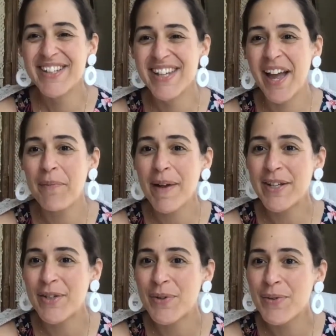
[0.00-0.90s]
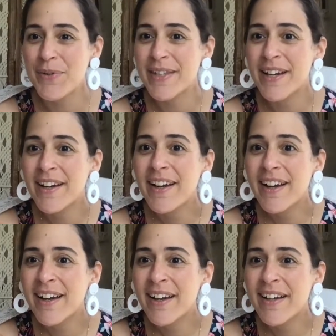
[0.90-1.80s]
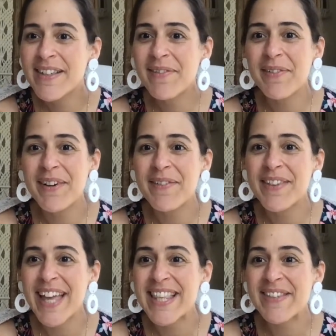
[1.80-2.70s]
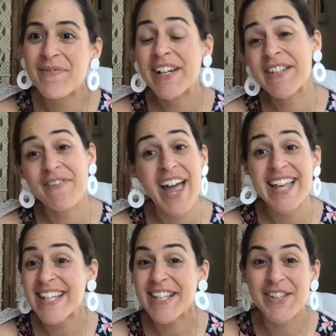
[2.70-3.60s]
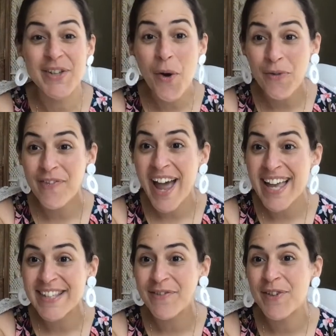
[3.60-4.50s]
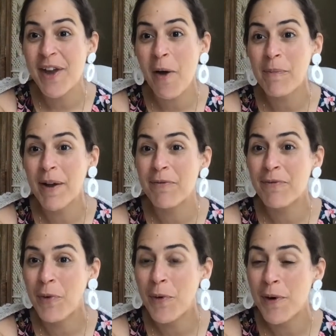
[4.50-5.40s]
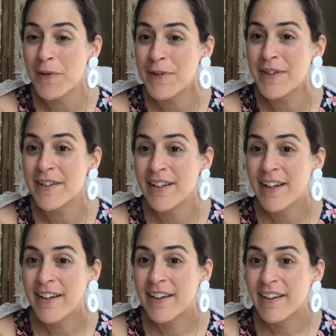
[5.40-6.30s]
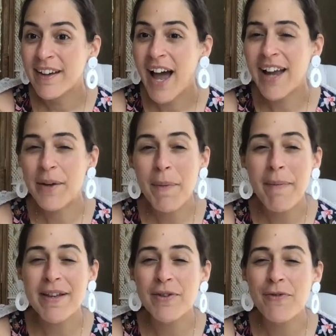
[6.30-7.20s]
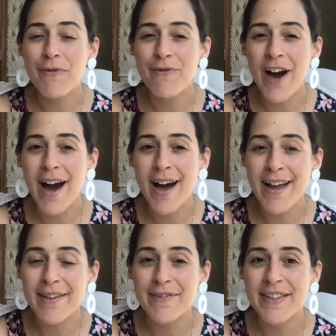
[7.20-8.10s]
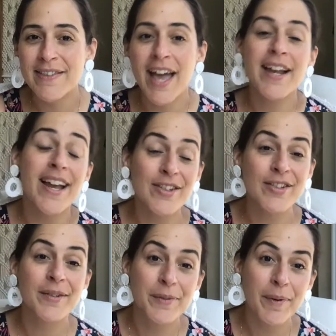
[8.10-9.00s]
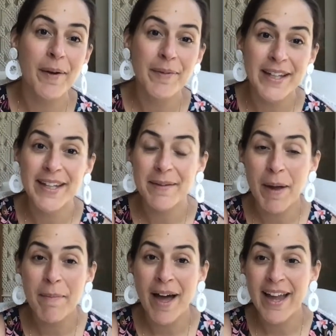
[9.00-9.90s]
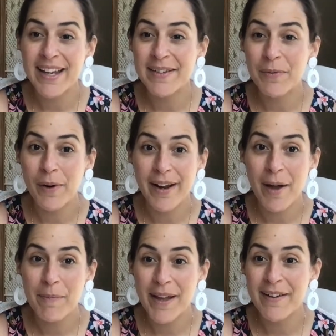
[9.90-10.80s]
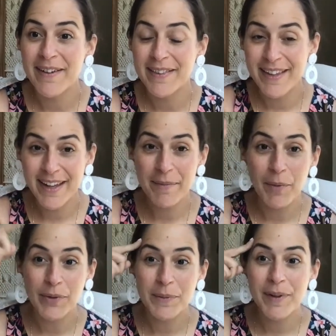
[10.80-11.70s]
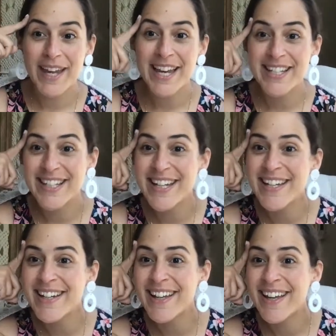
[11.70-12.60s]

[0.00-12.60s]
Count by twos. Because I'm weird about that. But it's fast. It's so fast if you count by fours. I could maybe do fives. That actually would probably, in my mind, work out better in the multiplication.